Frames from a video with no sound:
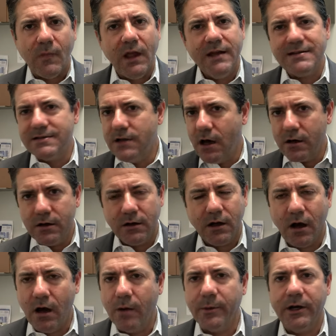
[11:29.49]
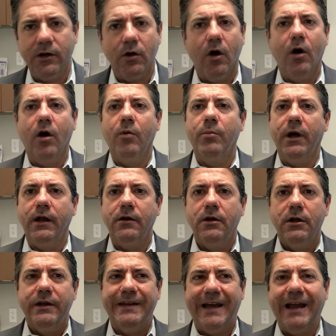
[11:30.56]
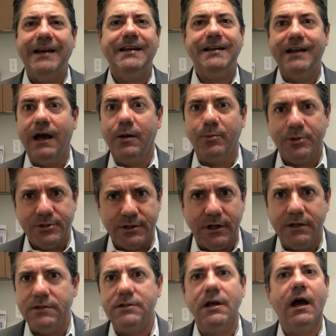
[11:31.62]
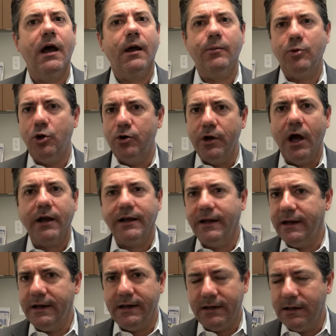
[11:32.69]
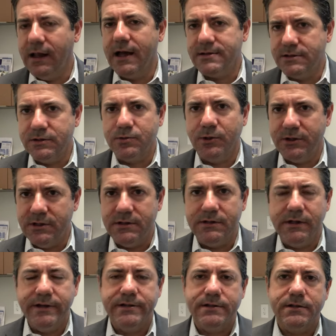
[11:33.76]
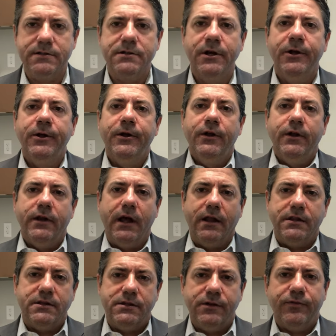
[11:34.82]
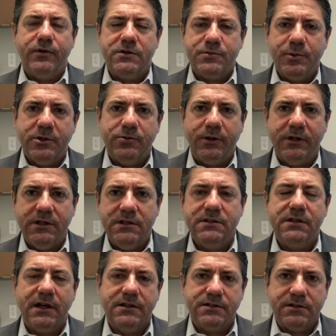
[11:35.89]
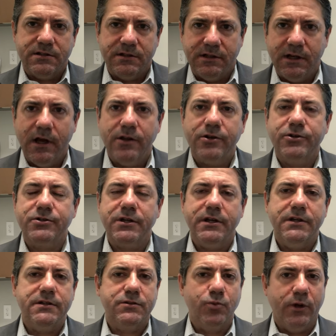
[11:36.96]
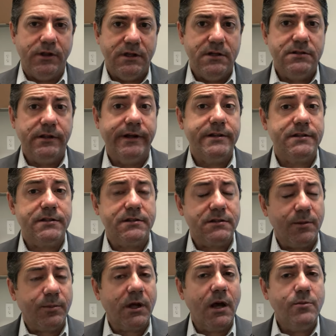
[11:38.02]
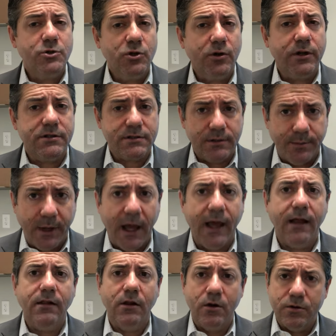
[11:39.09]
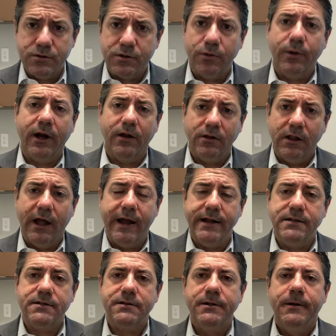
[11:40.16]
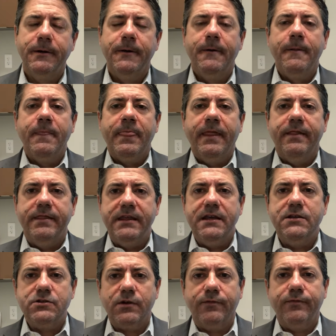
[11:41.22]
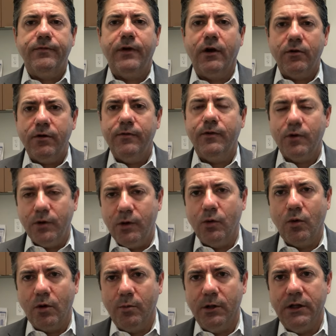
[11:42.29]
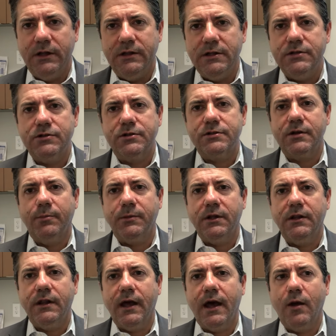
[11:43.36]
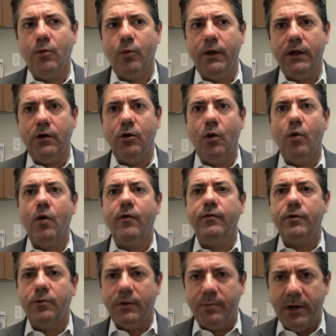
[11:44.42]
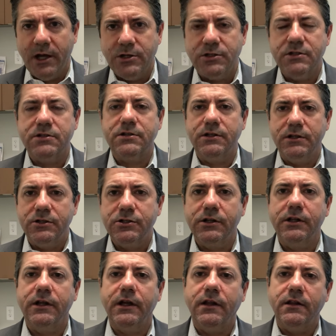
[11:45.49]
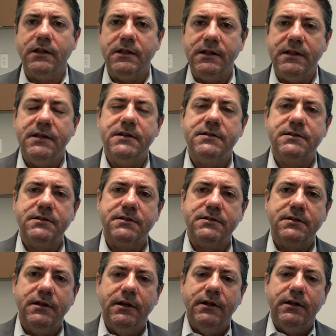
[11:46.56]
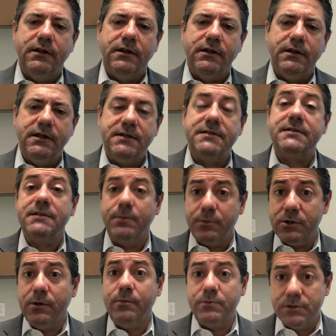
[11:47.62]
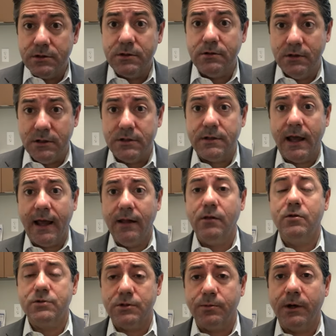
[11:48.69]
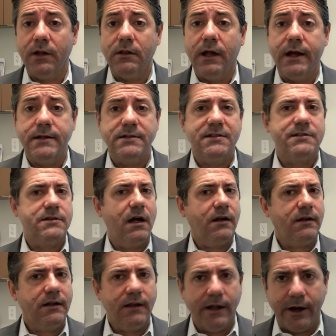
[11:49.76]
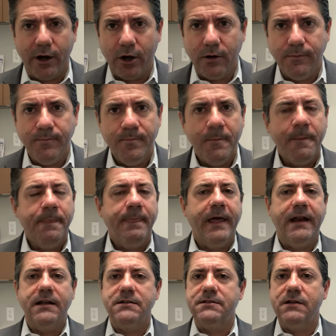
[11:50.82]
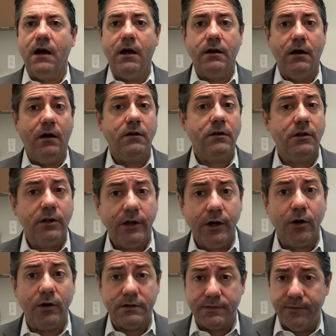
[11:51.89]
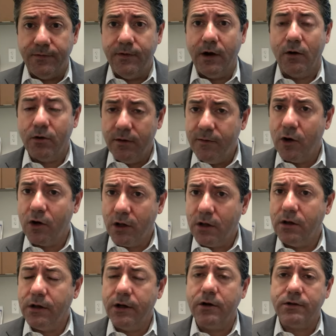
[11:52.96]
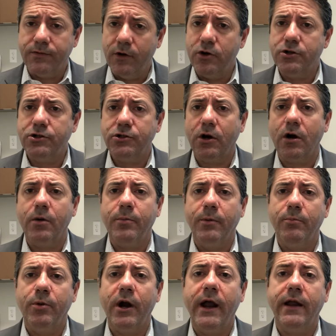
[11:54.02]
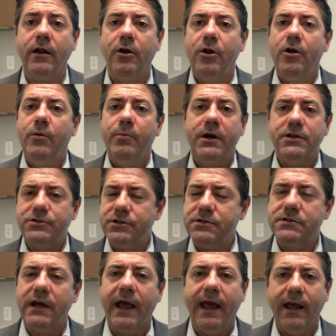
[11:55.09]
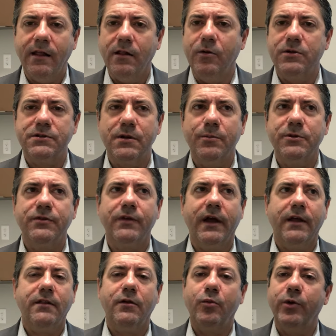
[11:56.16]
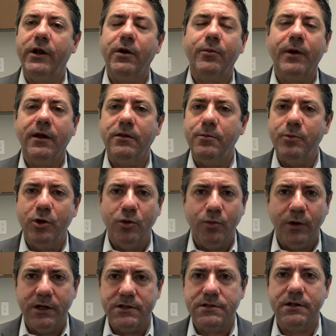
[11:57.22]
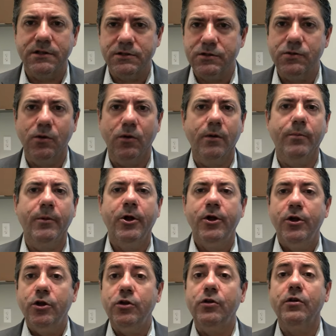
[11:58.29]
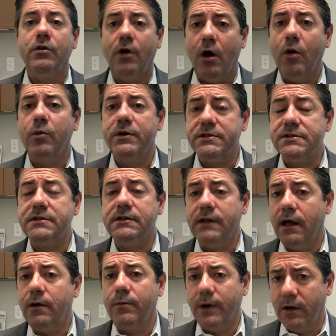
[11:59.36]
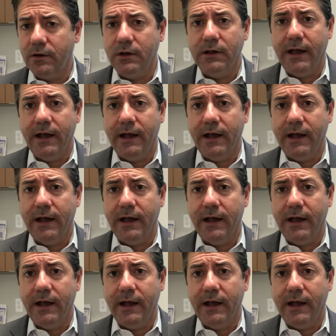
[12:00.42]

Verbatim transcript: It's not uncommon at all, but ninety-nine percent of the time, you're not gonna need glasses with these lenses. Now, the difference between these lenses and the others is with these lenses, sometimes you'll get some halos around lights. These are very, very normal, and these are something that we go over with patients initially, and they, these, is, these symptoms, these halos around lights, it's not glare, and it's not unclear. It's very, very clear. It's very sharp and bright, but it's just a halo. It's almost like the ring around the moon when it's gonna storm. You'll always see that around a